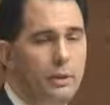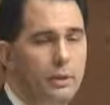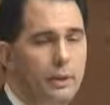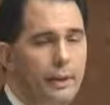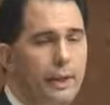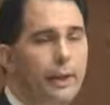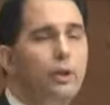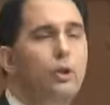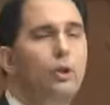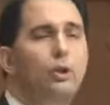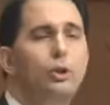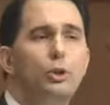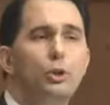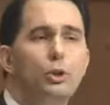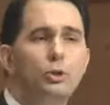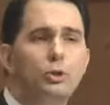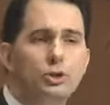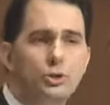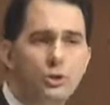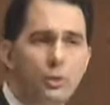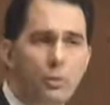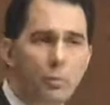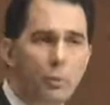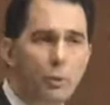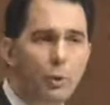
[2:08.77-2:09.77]
Include
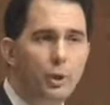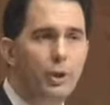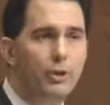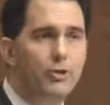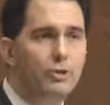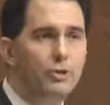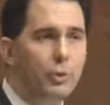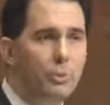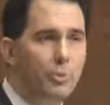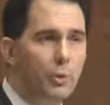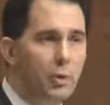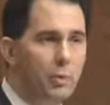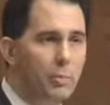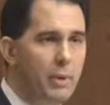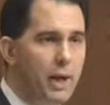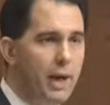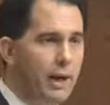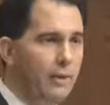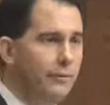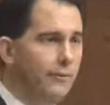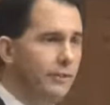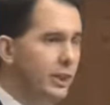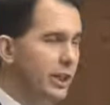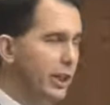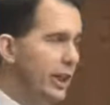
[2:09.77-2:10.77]
some reasonable
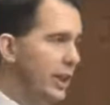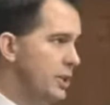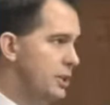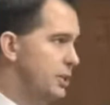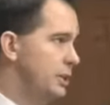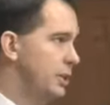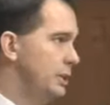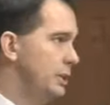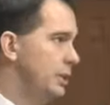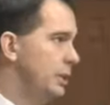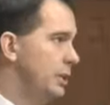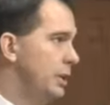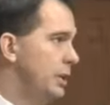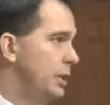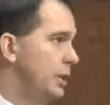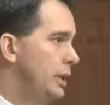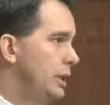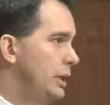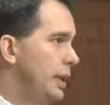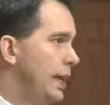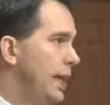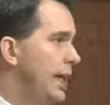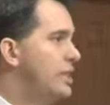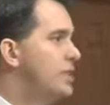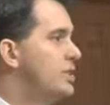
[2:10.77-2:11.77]
modifications
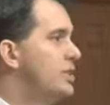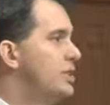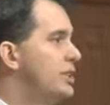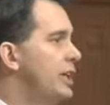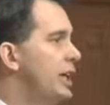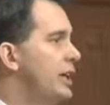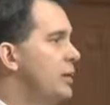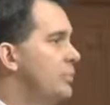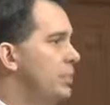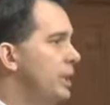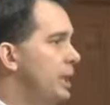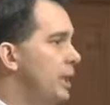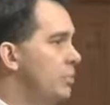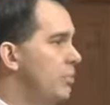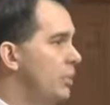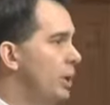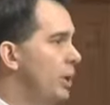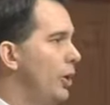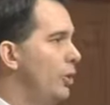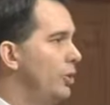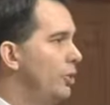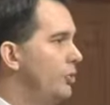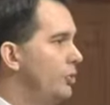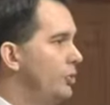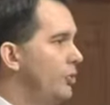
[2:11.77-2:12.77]
and send me a
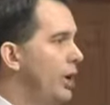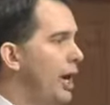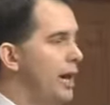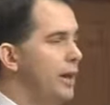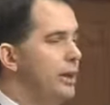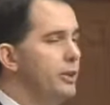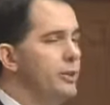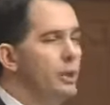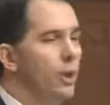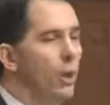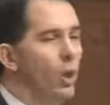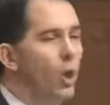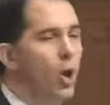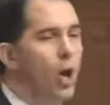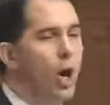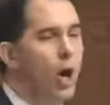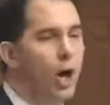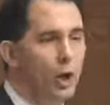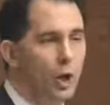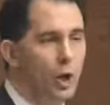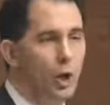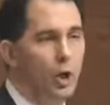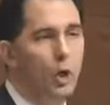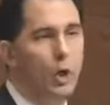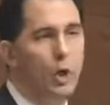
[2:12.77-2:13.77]
bill to sign into
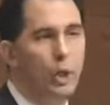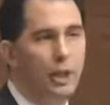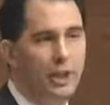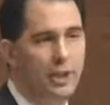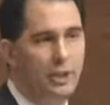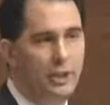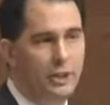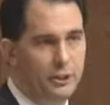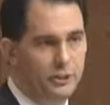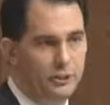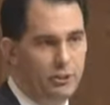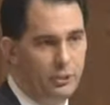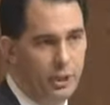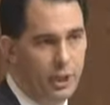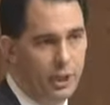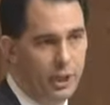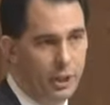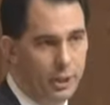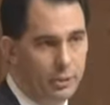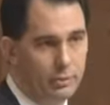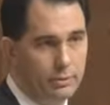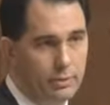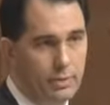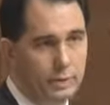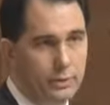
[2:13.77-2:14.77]
law early this
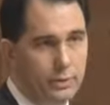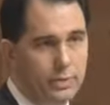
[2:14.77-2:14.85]
year.